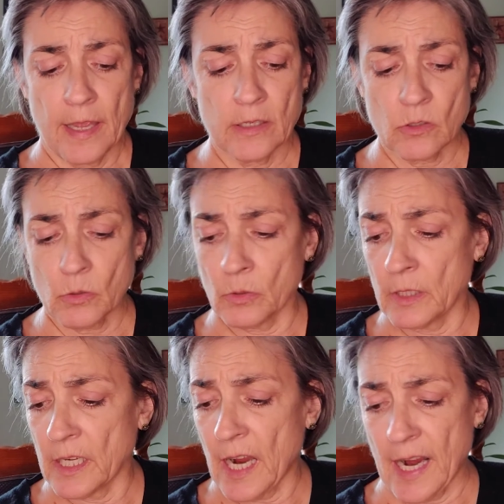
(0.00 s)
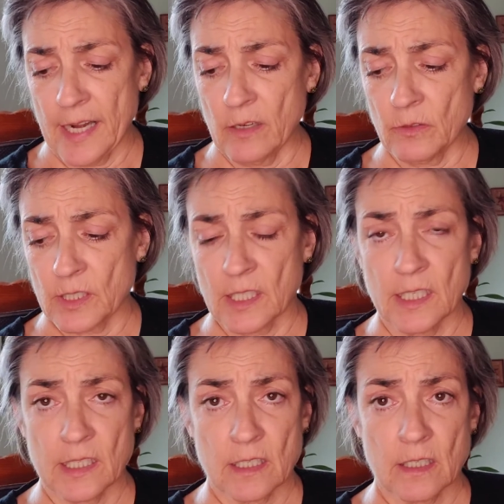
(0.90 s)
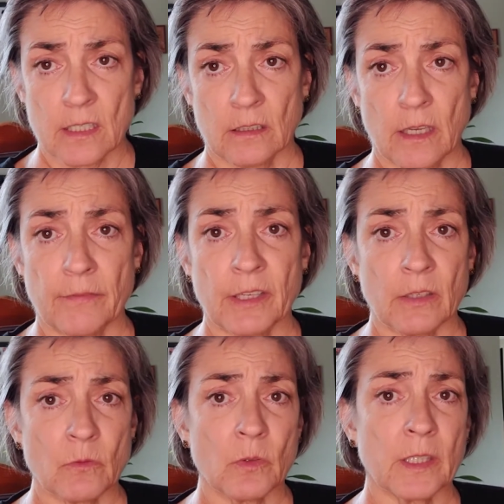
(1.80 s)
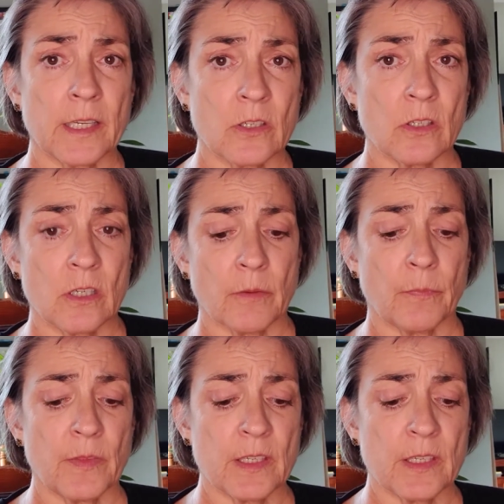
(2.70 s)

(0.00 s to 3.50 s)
And truly, I don't see this as a loving relationship.